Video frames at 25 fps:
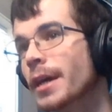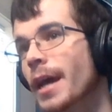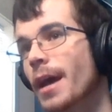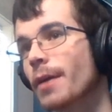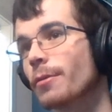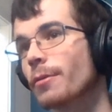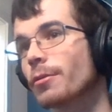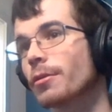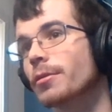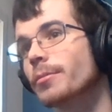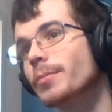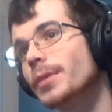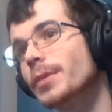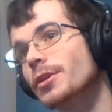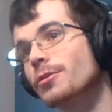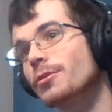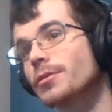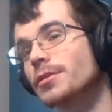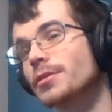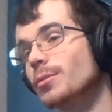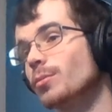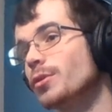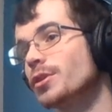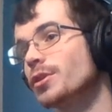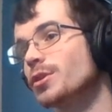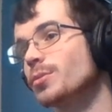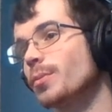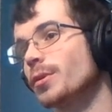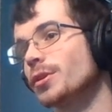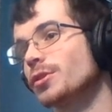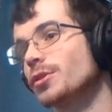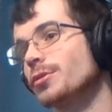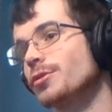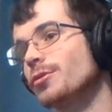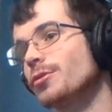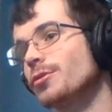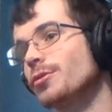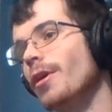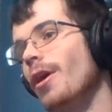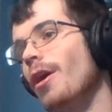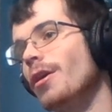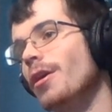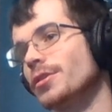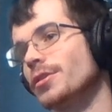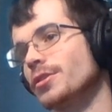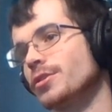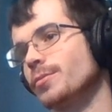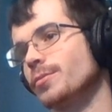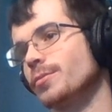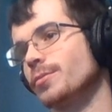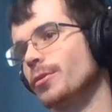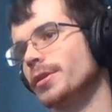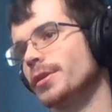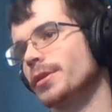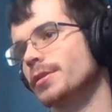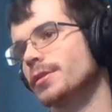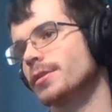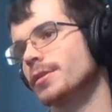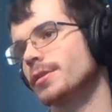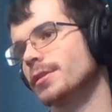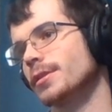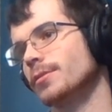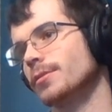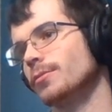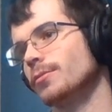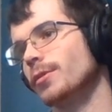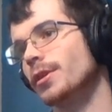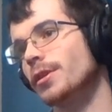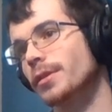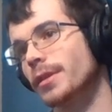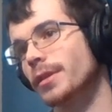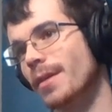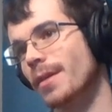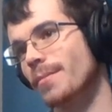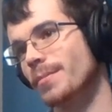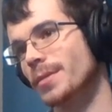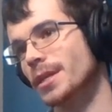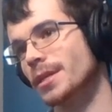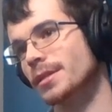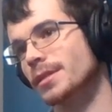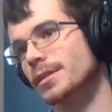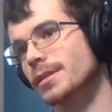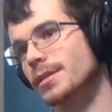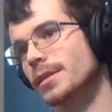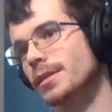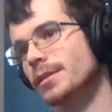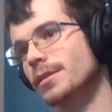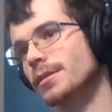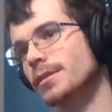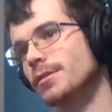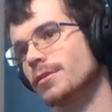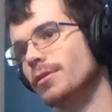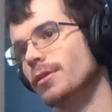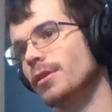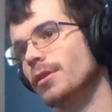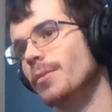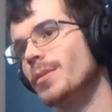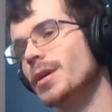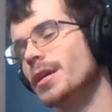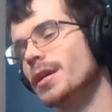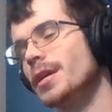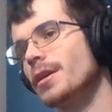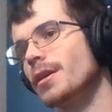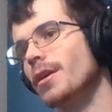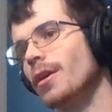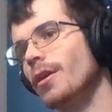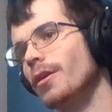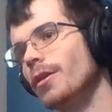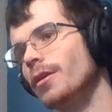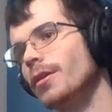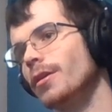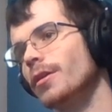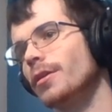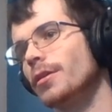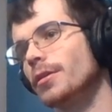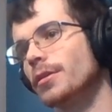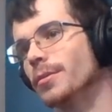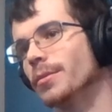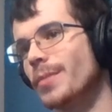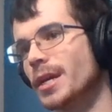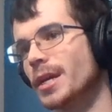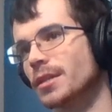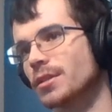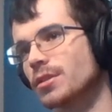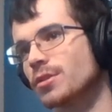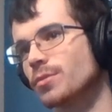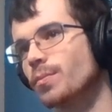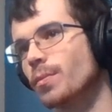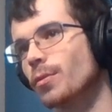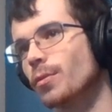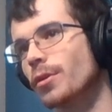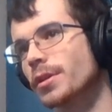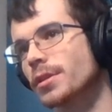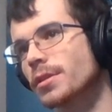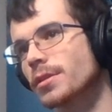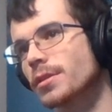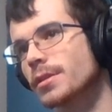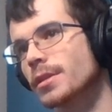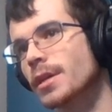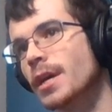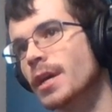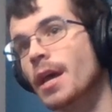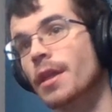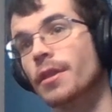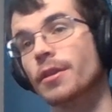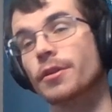And we're going to be doing some Wii Sports Resort all sports. What that means is it's going to be all the main sports.